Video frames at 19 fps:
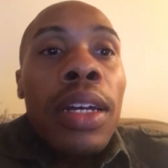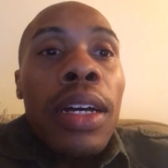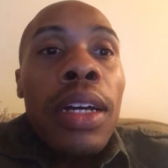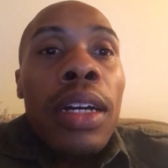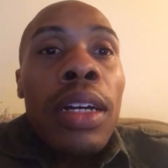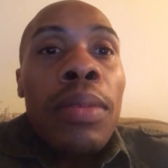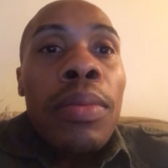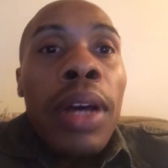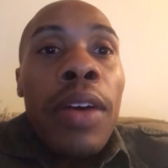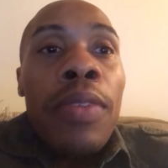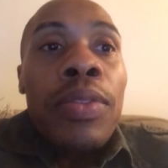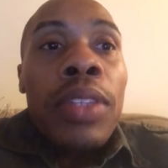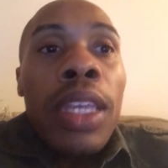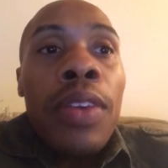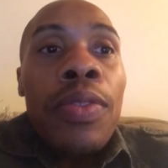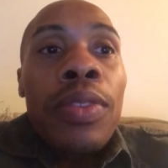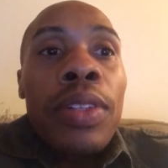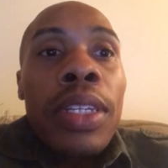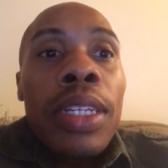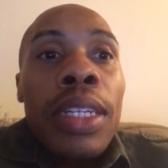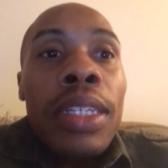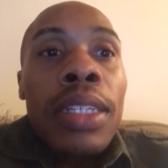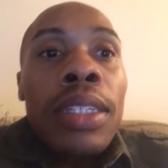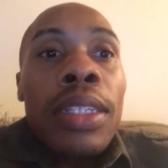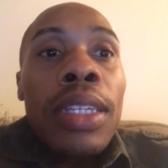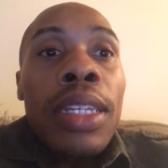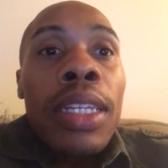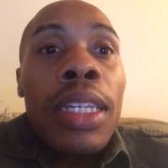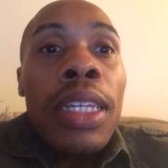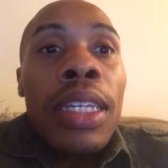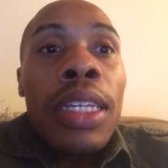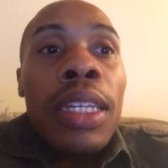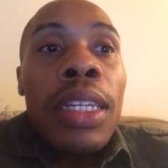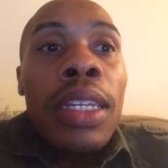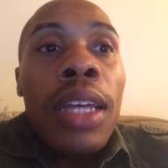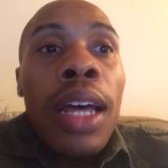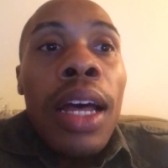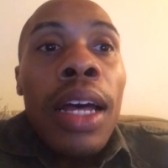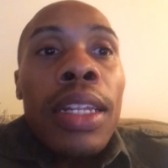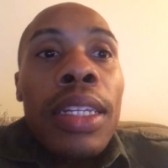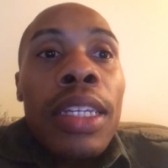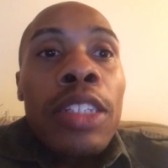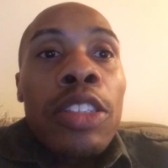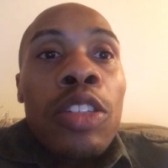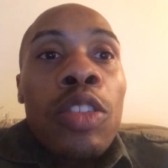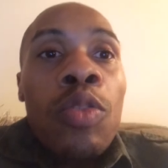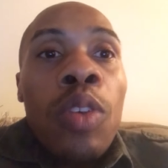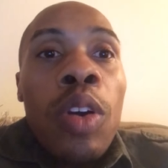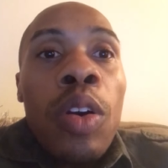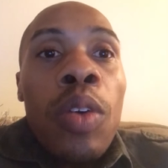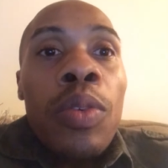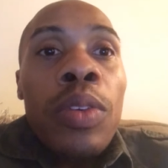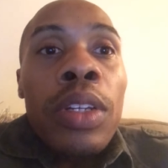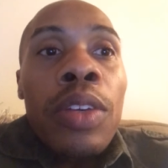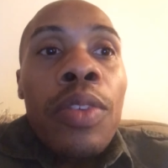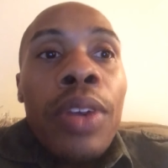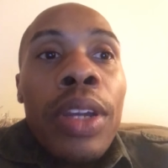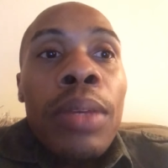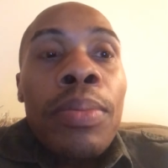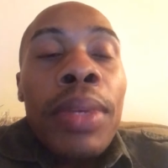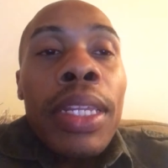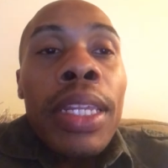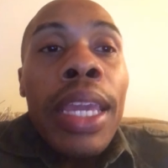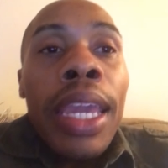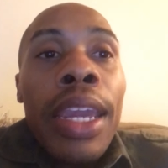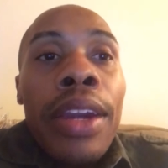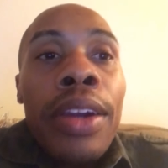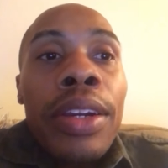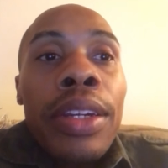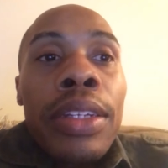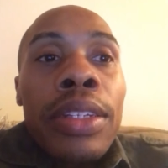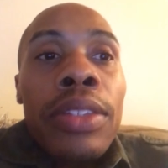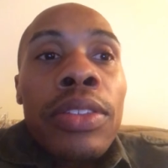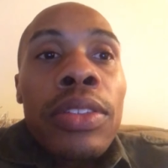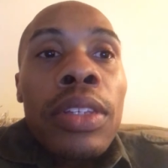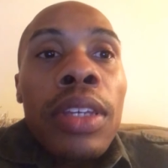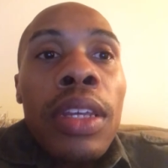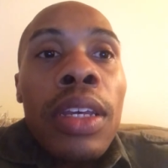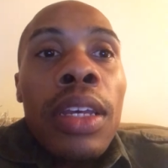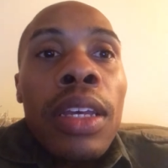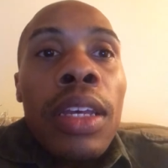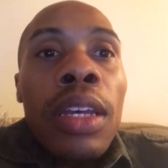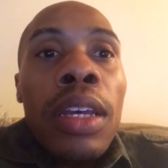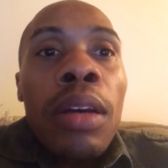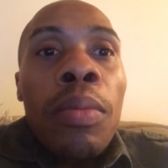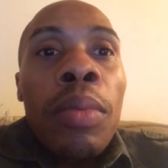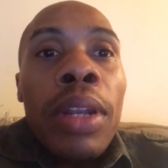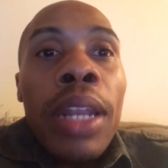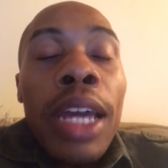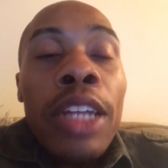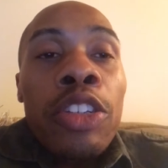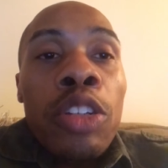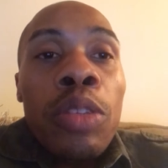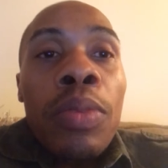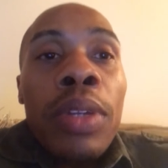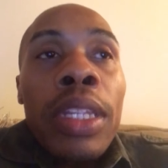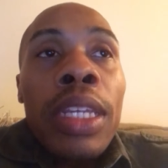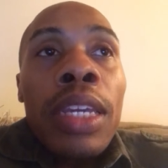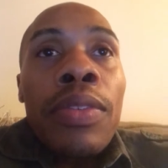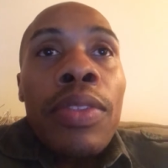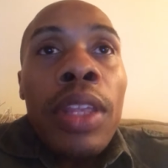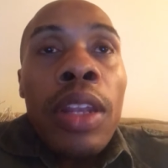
I've definitely need to grow in a great many areas, but I do believe